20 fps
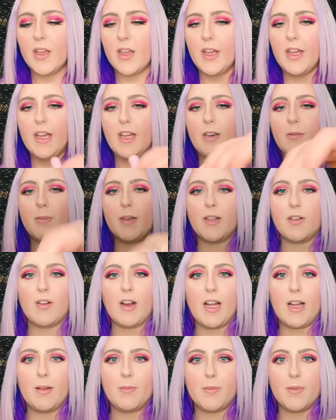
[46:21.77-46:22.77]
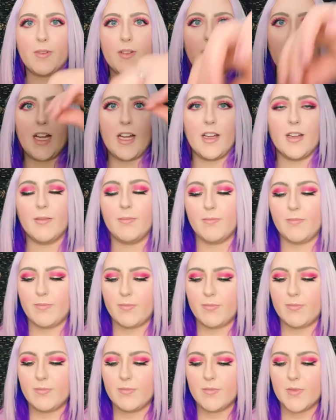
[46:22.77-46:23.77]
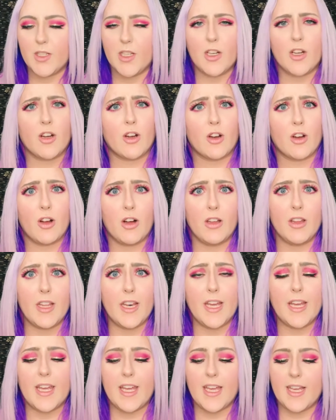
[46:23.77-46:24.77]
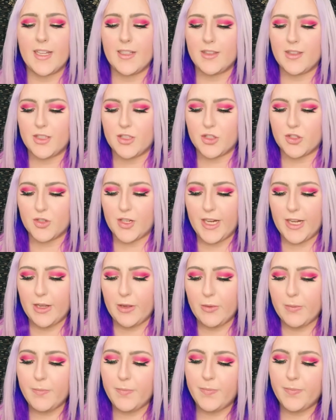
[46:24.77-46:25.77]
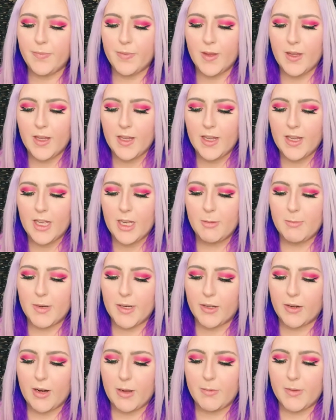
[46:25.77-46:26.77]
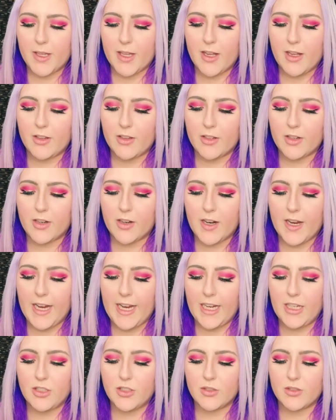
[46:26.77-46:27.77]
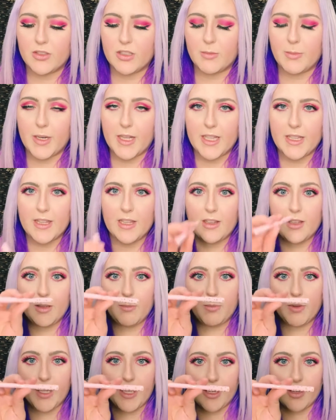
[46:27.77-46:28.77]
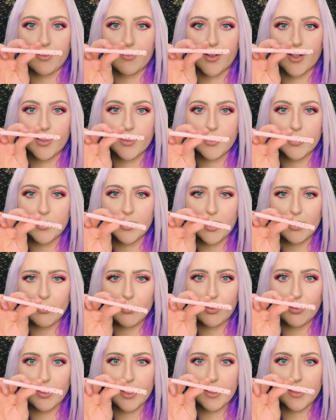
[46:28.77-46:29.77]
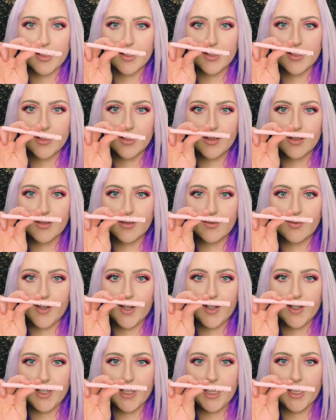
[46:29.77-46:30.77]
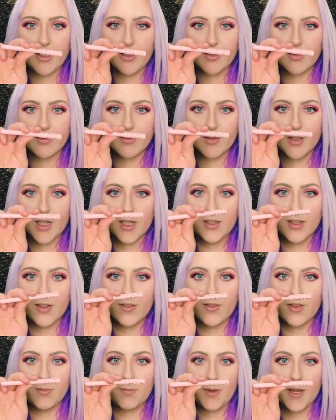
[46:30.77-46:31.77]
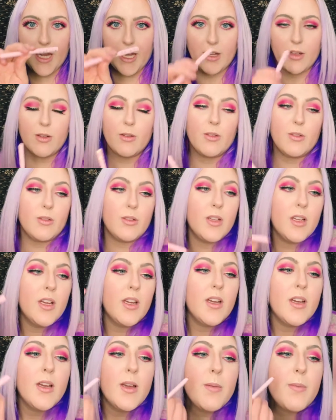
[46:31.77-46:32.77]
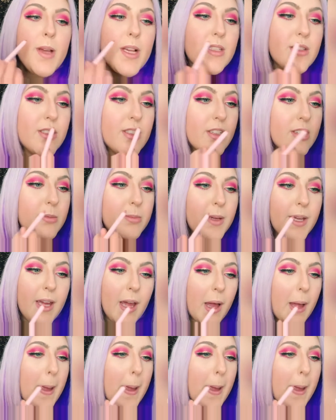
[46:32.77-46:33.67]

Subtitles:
I'm gonna grab her holiday kit, the trio. I'm gonna grab the color Angel, and I'm gonna get the lip liner first. Look how cool that is. Very cute. I love the pale pastel pink.